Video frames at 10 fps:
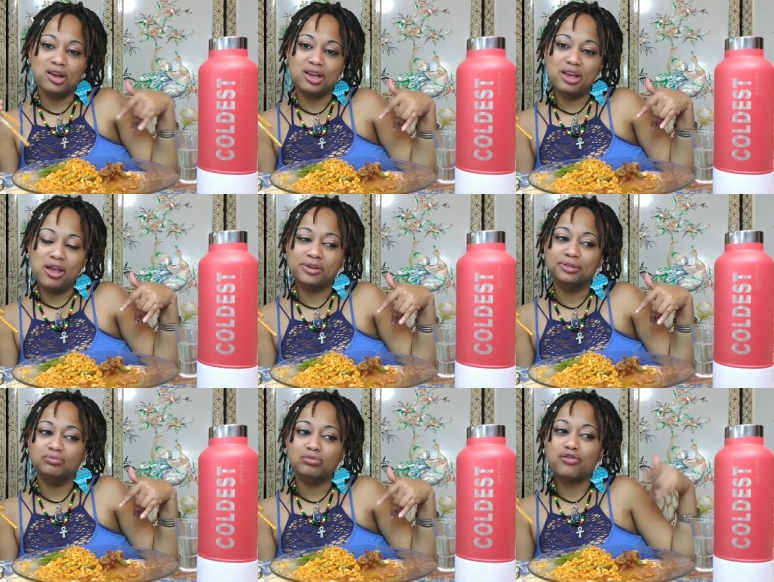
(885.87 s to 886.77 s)

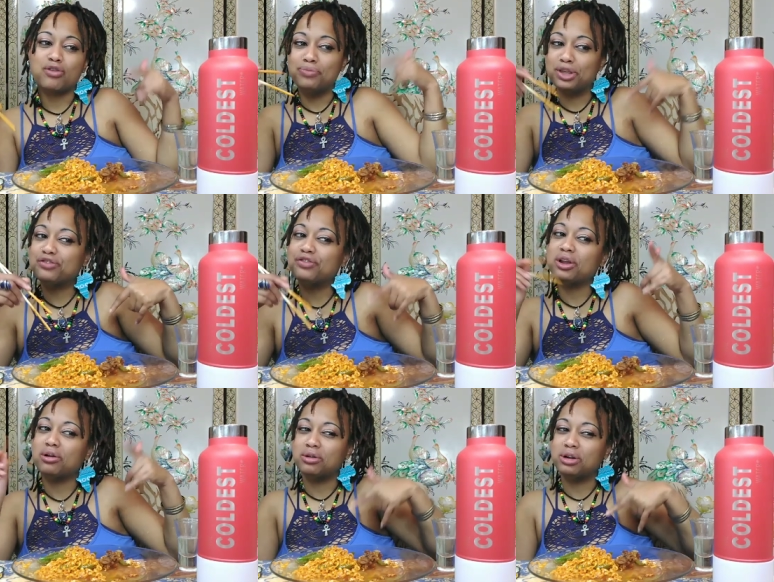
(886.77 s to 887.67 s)
again from this
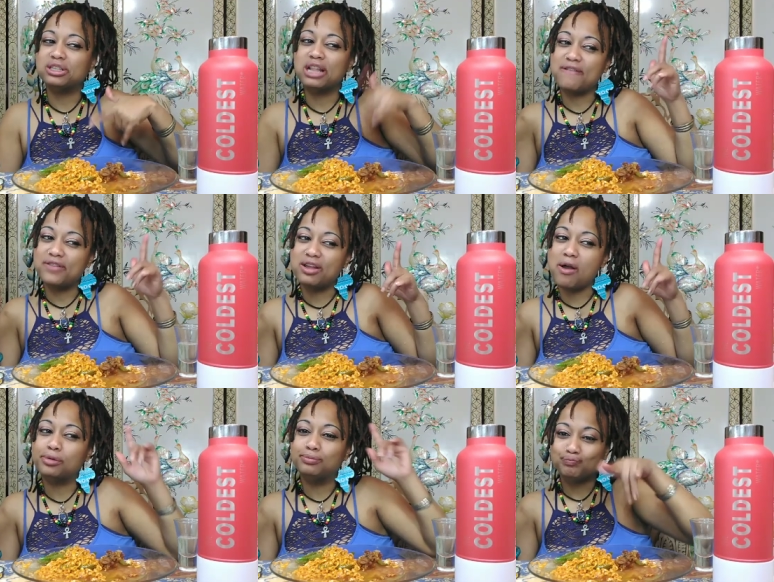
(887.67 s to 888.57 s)
video into that
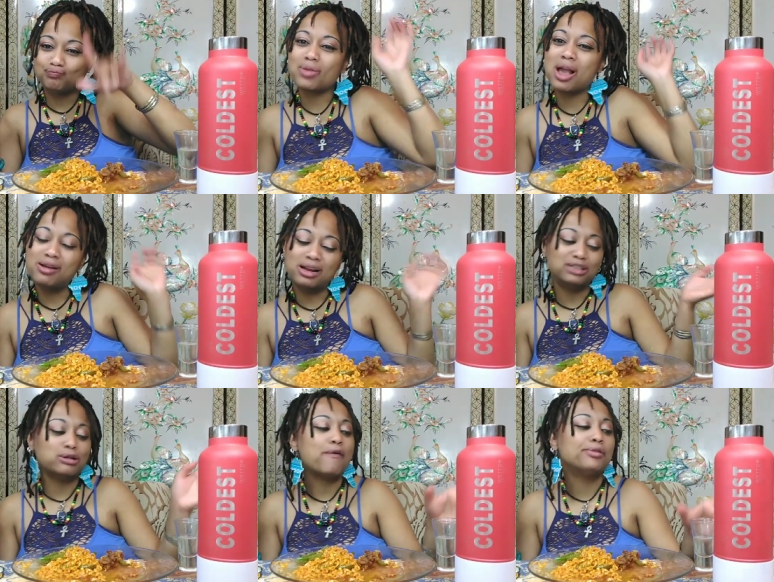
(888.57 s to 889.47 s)
video. Yeah,
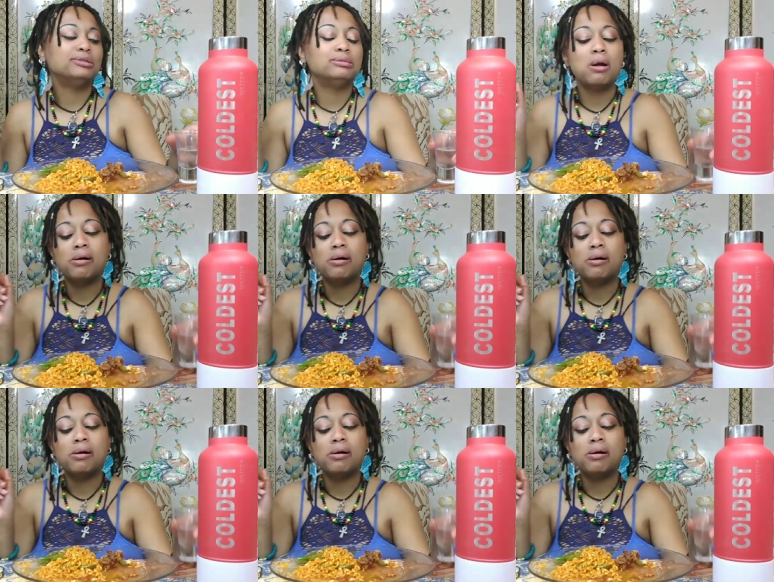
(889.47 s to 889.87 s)
that's what I'll do.